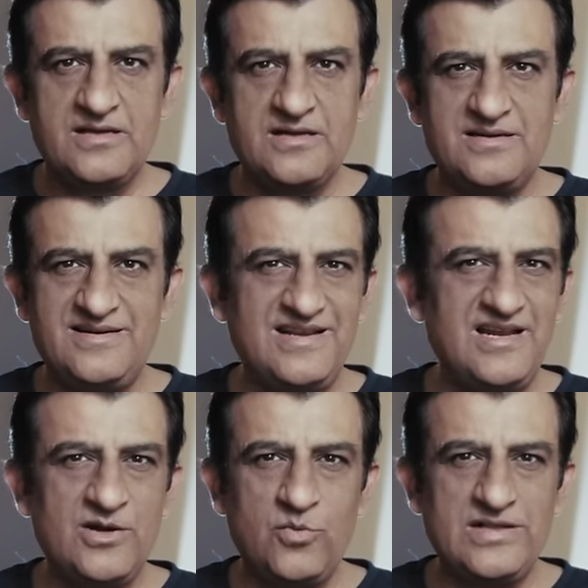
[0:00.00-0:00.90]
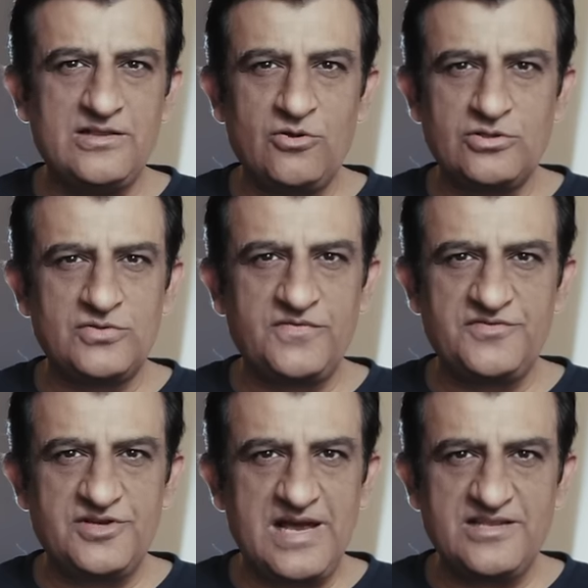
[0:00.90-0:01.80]
uh, dealing with lots of
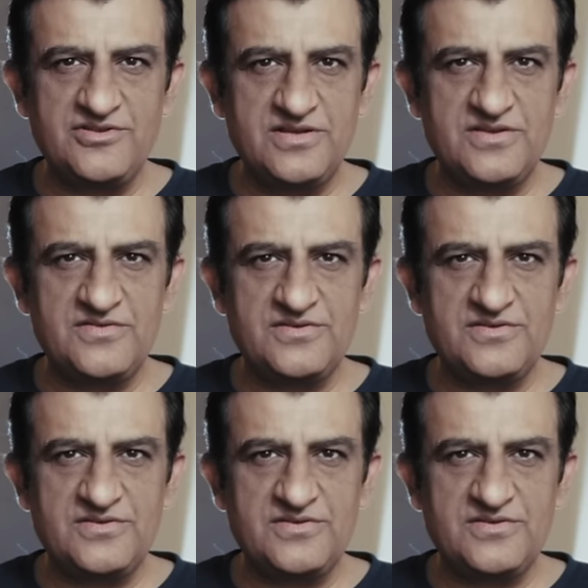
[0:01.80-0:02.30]
challenges,